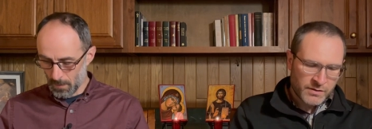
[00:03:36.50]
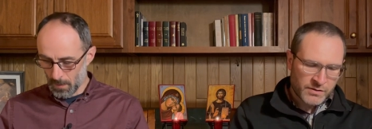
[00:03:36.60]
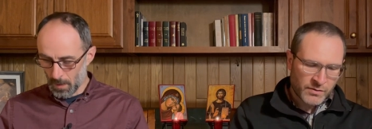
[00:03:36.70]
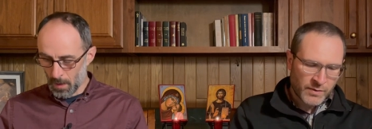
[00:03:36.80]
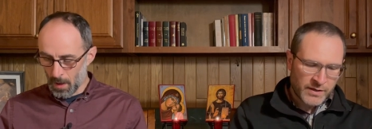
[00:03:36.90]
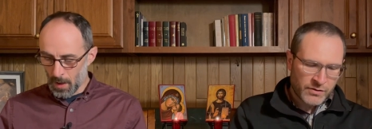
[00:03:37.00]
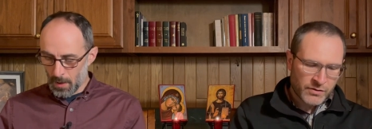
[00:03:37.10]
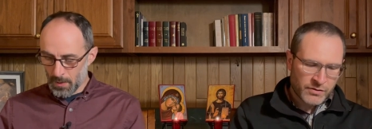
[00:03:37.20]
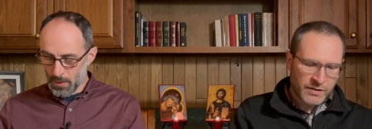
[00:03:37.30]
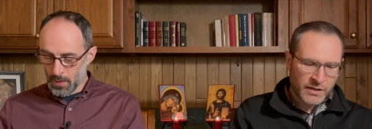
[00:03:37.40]

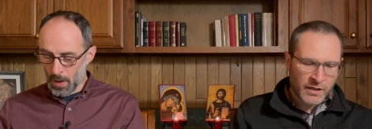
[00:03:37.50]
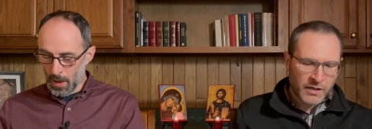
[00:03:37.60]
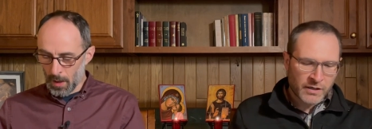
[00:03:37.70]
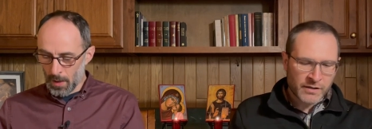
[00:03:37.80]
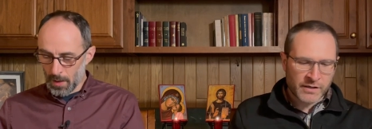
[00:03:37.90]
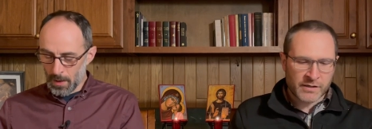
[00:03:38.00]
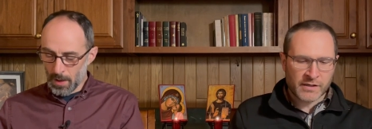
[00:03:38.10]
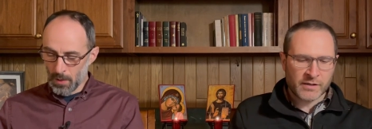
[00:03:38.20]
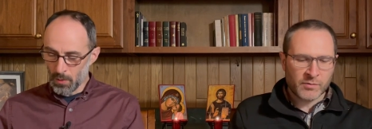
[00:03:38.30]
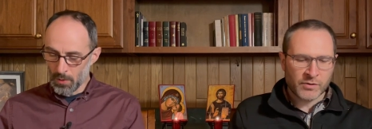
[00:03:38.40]
Speaker 1: Surrender to God, and
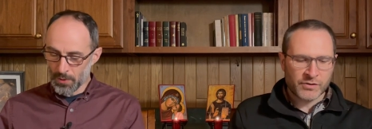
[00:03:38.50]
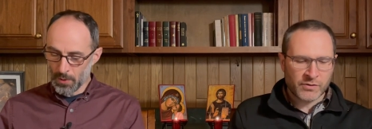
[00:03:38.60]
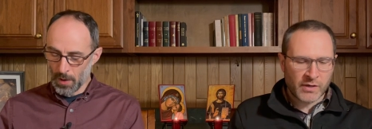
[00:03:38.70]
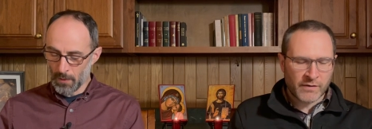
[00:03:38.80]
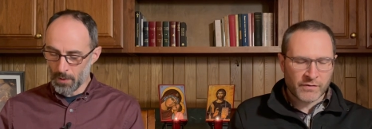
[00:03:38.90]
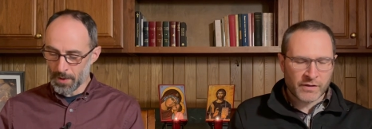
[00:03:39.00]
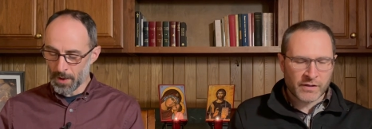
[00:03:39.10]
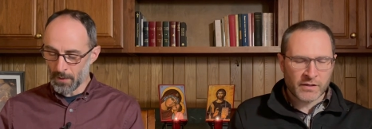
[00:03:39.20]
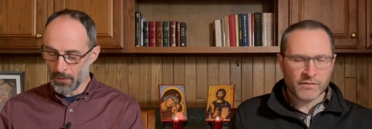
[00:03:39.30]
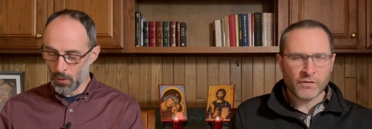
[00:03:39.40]
He will do
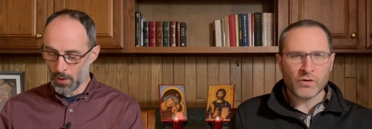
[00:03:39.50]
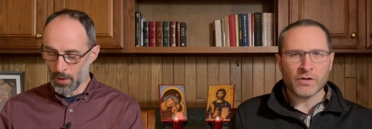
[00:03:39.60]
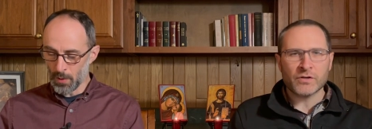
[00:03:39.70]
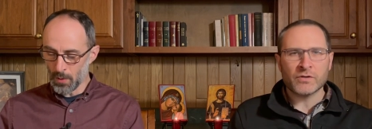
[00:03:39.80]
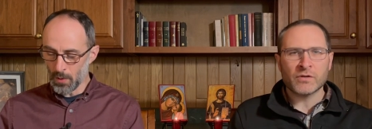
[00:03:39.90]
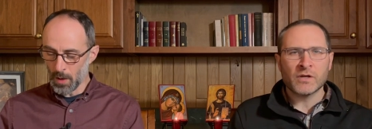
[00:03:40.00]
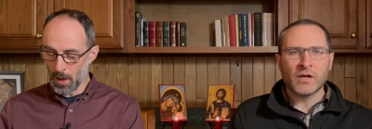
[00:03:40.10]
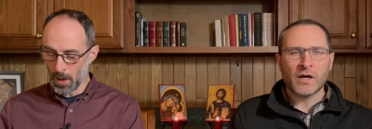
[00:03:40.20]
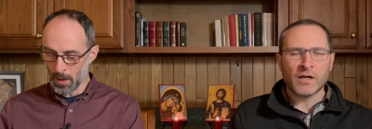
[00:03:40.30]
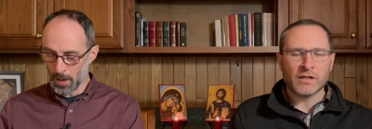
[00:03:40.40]
everything for you.
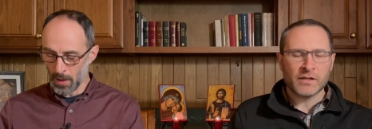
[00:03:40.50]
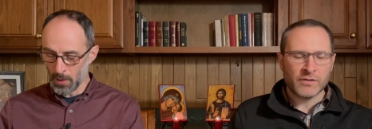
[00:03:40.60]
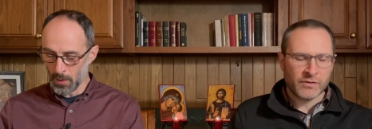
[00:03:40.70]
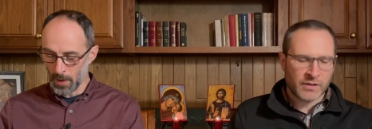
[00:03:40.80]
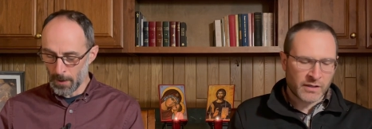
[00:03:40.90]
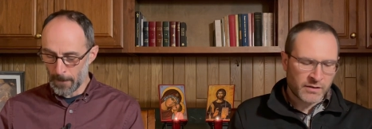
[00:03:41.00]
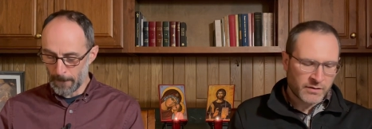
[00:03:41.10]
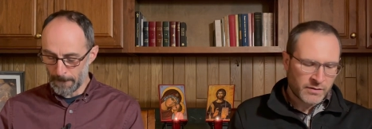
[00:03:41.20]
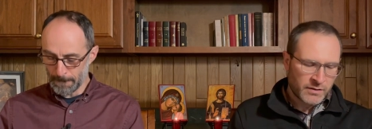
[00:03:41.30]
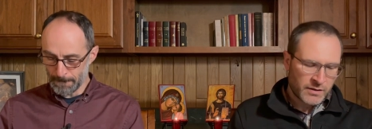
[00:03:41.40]
Alleluia.
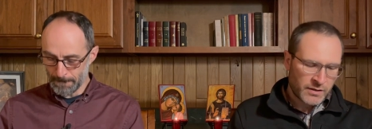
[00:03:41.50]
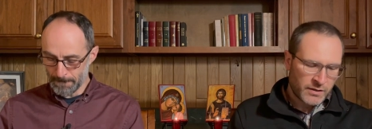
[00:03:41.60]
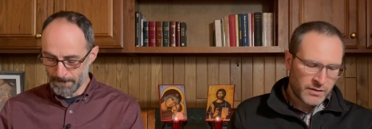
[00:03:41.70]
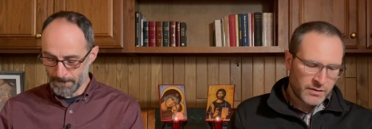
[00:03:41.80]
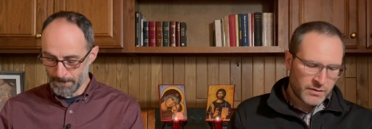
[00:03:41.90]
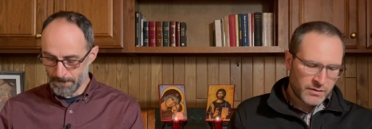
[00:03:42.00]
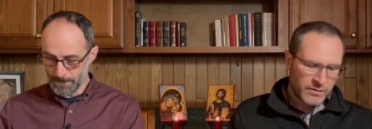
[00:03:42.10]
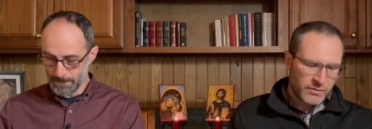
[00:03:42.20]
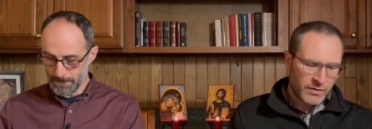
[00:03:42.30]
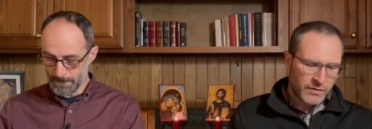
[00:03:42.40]

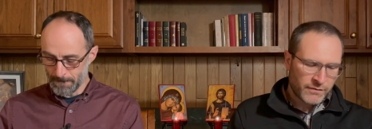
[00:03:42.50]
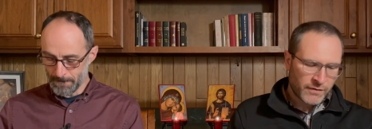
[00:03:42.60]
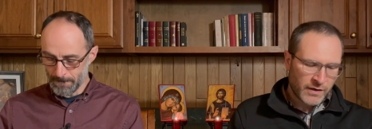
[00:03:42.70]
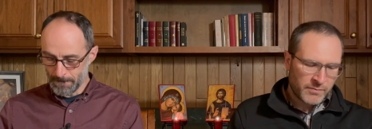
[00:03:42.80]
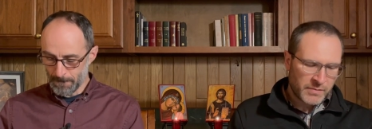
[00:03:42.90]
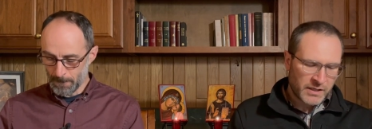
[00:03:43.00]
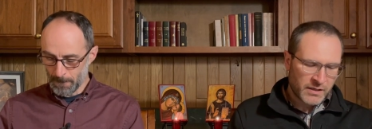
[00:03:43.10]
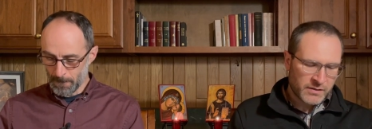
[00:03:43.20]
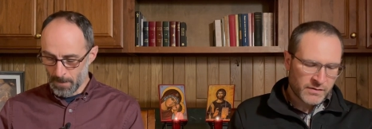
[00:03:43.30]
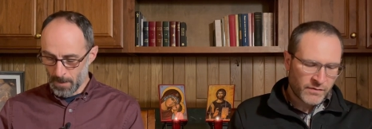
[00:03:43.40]
Do not fret
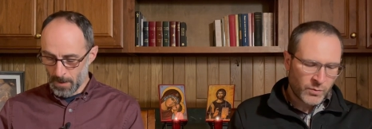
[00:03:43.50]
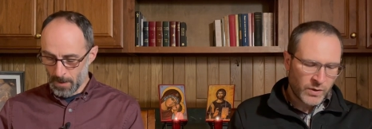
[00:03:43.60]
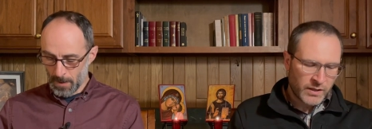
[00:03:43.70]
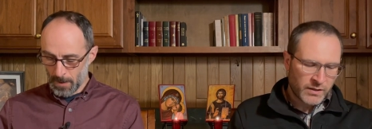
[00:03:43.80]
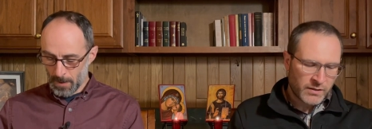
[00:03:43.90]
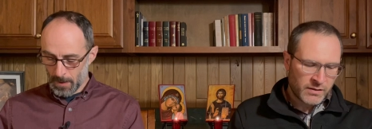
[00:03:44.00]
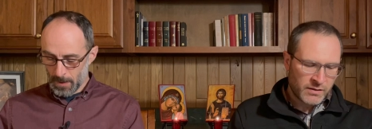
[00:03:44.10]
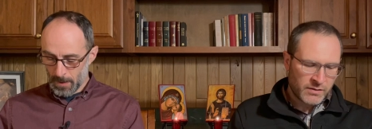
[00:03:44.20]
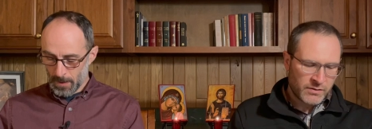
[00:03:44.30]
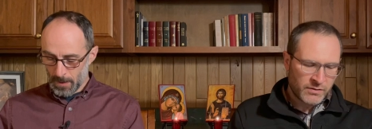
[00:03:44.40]
because of the wicked.
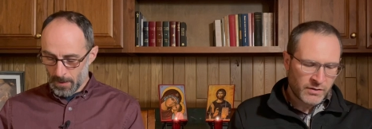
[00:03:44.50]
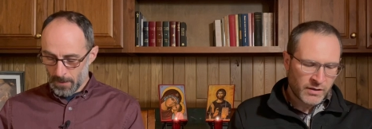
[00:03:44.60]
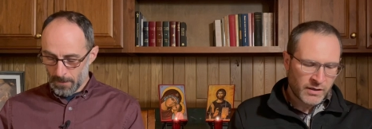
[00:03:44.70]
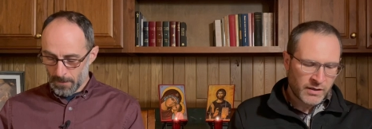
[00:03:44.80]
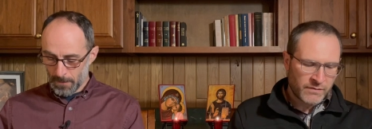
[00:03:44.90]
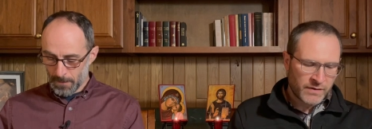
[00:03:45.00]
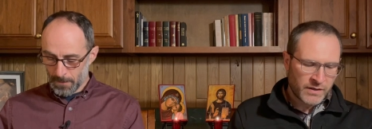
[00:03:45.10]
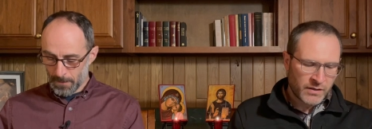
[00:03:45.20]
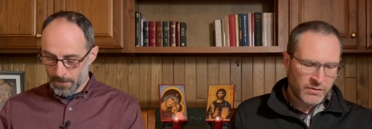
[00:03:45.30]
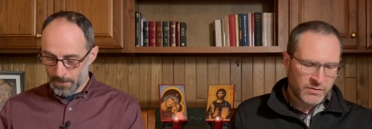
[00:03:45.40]
Do not envy
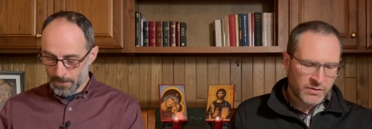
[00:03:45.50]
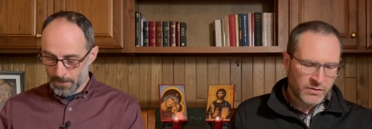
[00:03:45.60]
those who